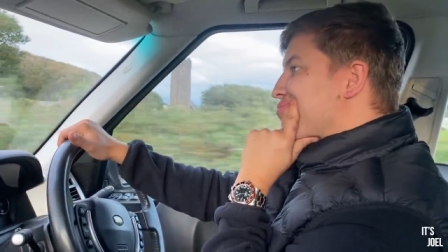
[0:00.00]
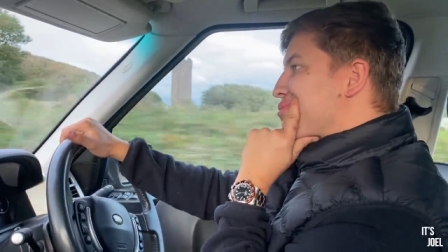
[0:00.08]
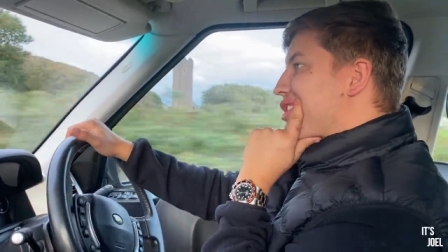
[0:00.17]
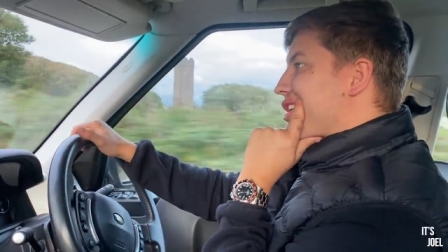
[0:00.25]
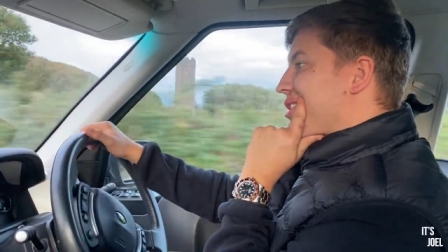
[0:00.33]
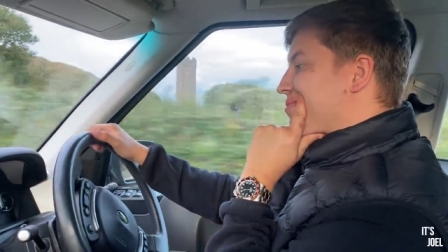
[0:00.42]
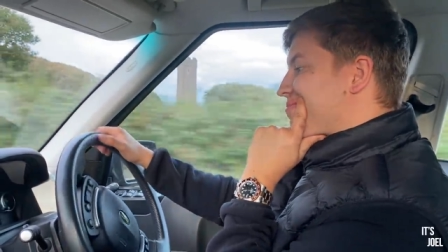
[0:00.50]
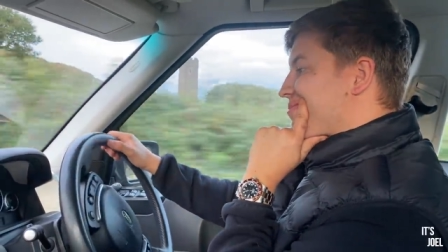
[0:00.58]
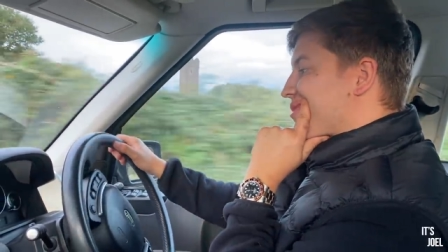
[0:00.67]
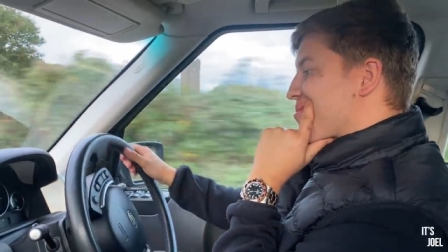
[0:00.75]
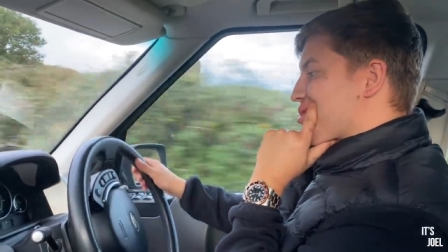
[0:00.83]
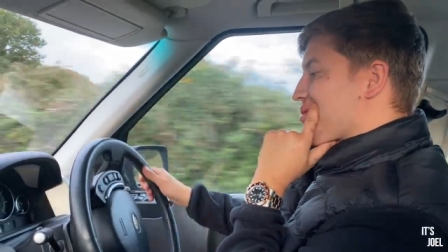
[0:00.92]
But yeah,
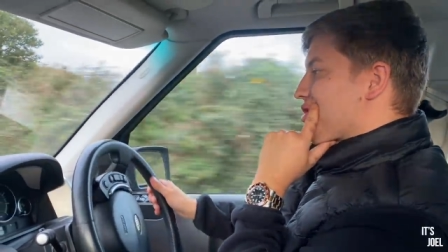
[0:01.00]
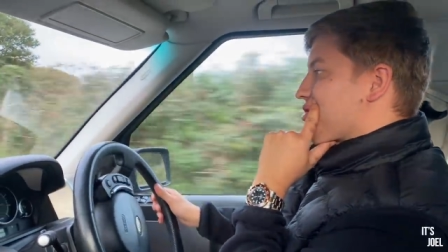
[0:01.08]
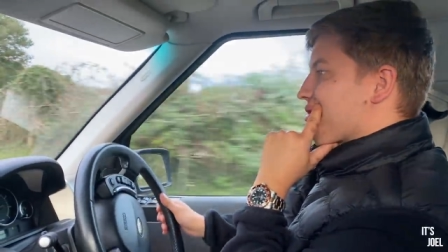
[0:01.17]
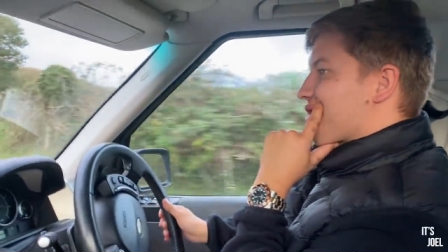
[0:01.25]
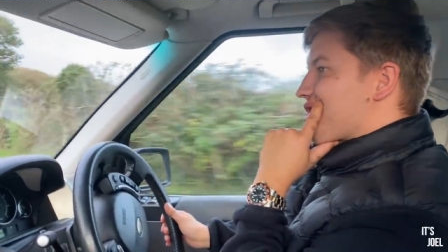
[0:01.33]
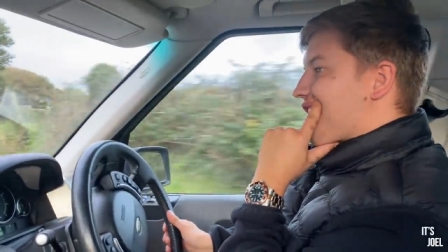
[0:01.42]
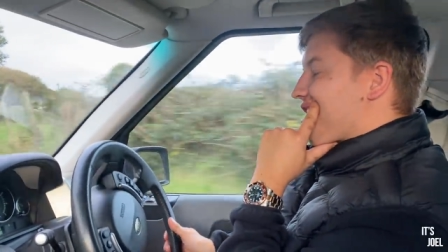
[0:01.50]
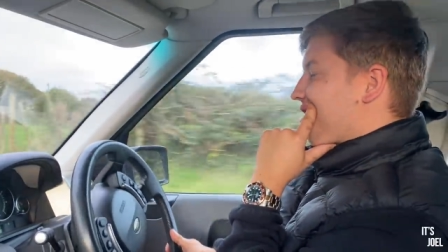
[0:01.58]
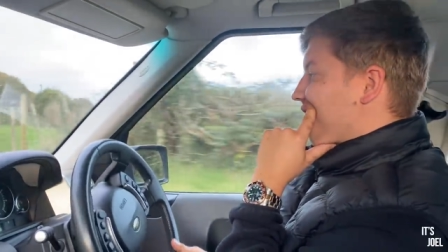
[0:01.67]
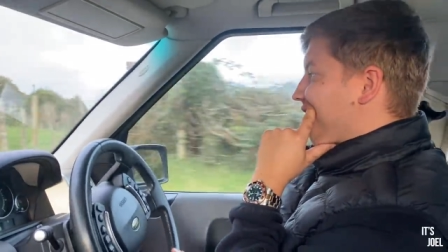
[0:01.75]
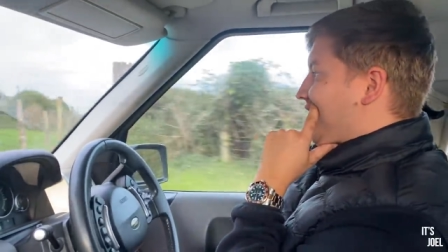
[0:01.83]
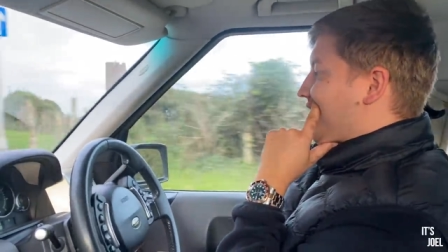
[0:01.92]
I'm just going to enjoy
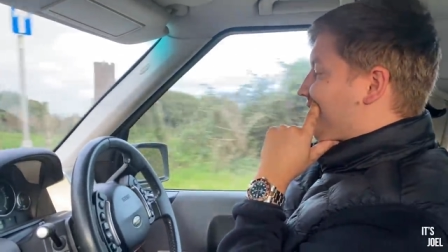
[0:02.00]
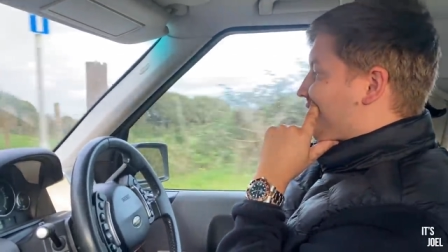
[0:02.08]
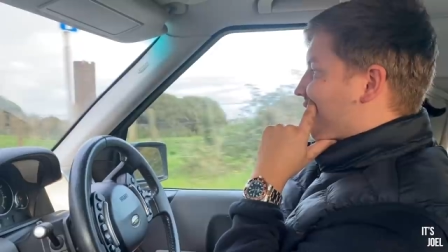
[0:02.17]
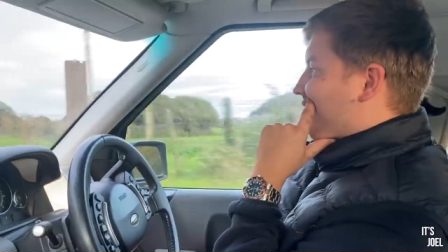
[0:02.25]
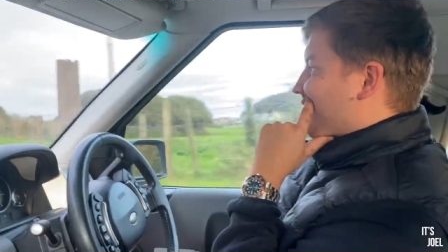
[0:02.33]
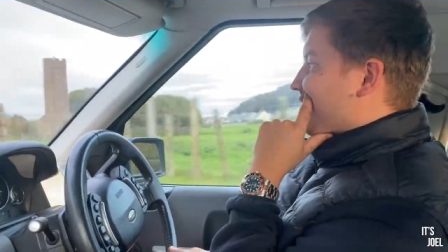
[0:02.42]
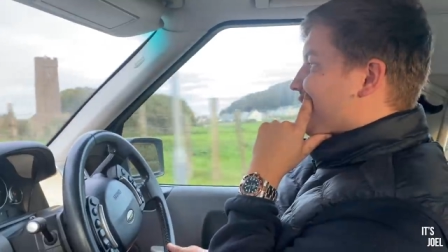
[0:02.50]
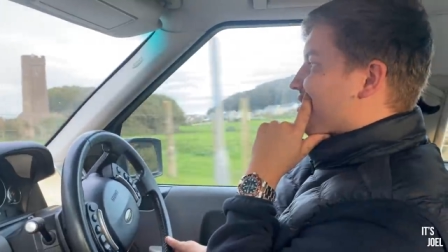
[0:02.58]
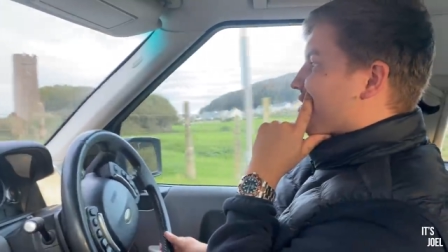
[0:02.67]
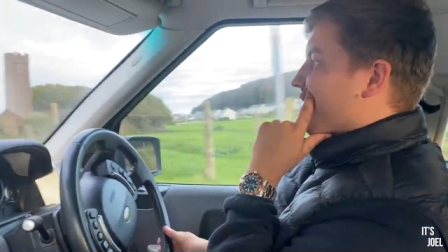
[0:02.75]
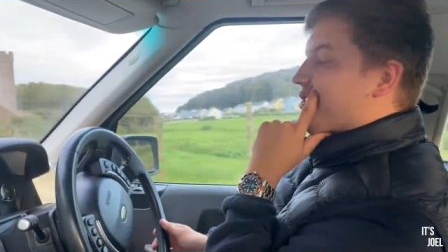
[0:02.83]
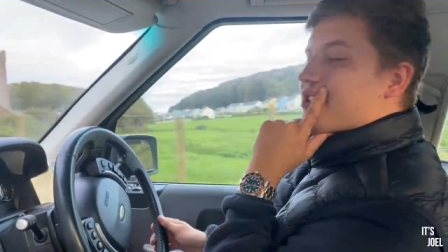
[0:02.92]
second gear for the rest of this
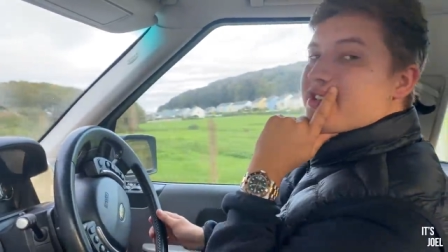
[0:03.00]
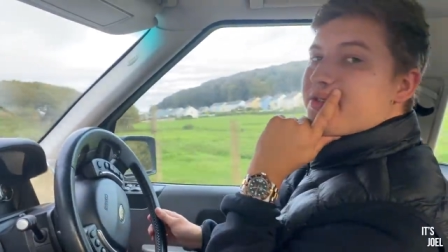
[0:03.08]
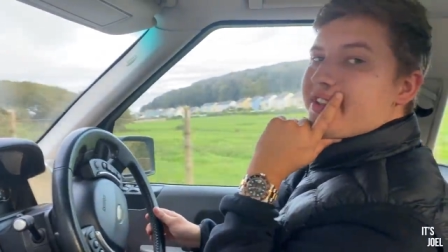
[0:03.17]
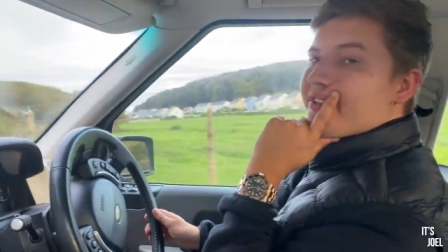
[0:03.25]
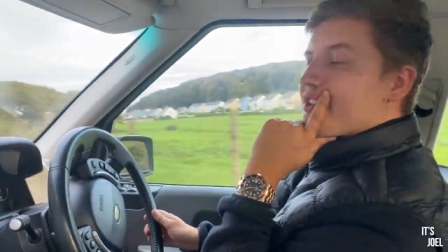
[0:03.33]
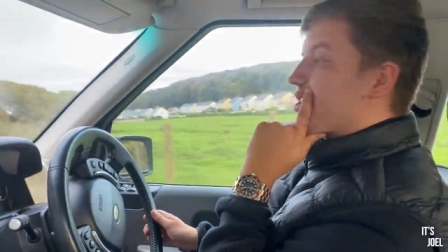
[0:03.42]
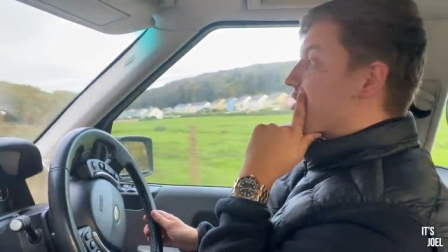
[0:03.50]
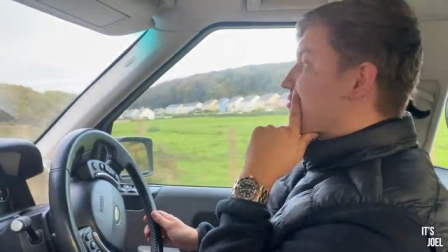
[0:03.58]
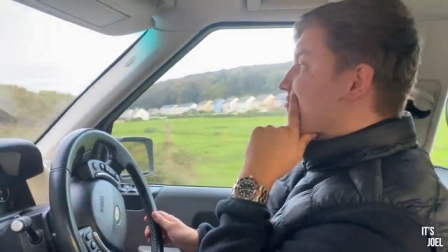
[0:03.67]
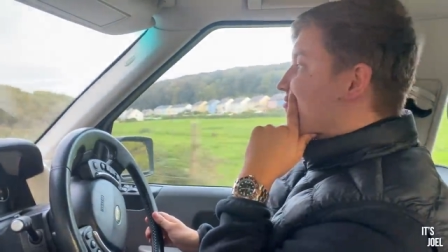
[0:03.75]
drive because that's all I've got.